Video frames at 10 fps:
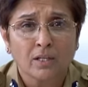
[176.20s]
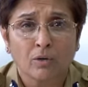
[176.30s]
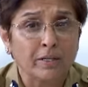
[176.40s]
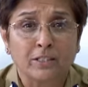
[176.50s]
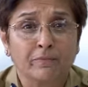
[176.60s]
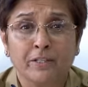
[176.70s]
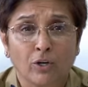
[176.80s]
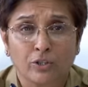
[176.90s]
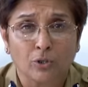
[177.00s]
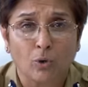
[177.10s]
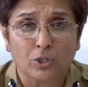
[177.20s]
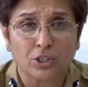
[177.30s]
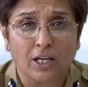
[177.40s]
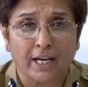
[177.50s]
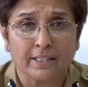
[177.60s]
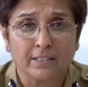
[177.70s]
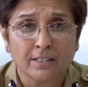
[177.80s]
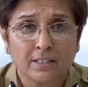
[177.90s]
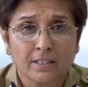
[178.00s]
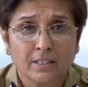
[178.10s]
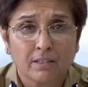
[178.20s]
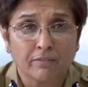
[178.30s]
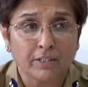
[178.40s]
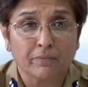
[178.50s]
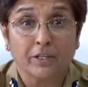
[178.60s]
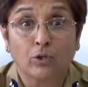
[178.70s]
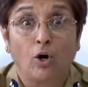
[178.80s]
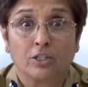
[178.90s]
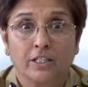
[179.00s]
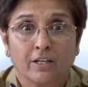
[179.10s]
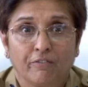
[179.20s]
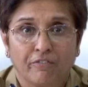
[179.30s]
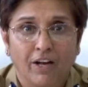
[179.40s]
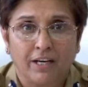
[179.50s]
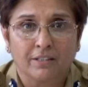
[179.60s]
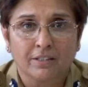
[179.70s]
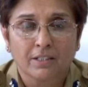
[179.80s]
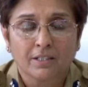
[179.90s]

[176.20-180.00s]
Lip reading: whether we are on the roadside, whether we're caught in a flood,